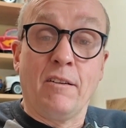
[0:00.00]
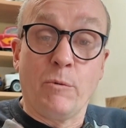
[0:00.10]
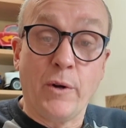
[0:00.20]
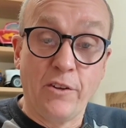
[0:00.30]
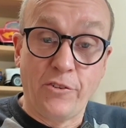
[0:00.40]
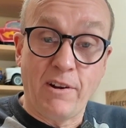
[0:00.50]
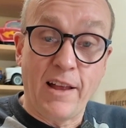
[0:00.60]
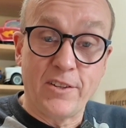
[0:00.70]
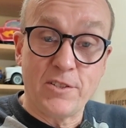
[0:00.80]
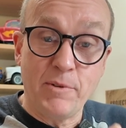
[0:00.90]
Wheels are
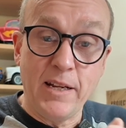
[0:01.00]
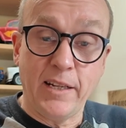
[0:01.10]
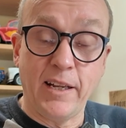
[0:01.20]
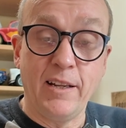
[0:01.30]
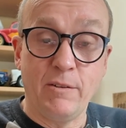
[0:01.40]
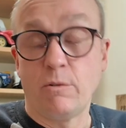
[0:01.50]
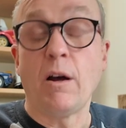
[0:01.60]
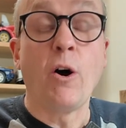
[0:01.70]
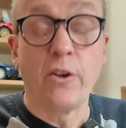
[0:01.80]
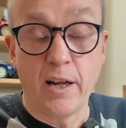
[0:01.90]
out this week
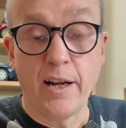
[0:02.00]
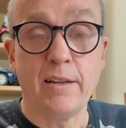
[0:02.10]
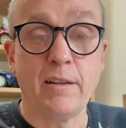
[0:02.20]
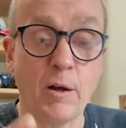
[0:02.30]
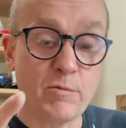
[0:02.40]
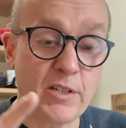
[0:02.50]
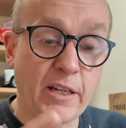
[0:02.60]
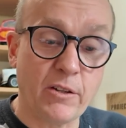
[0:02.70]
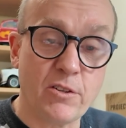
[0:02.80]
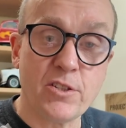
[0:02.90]
online. I'll stick
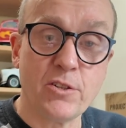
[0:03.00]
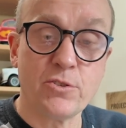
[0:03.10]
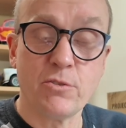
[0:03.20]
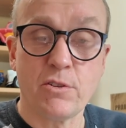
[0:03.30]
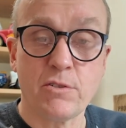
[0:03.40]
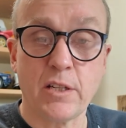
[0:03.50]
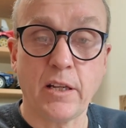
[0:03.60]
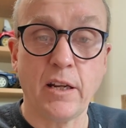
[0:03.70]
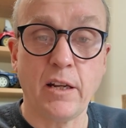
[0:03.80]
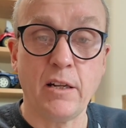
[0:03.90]
it on the socials. I'll stick
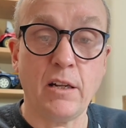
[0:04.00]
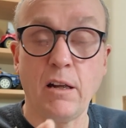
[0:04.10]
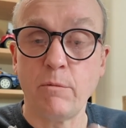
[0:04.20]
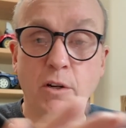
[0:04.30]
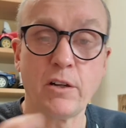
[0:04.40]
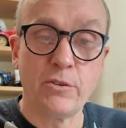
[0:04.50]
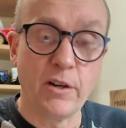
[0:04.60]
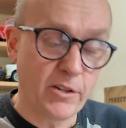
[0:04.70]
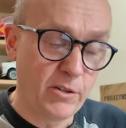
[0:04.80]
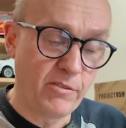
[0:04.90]
it. I'm not going to do another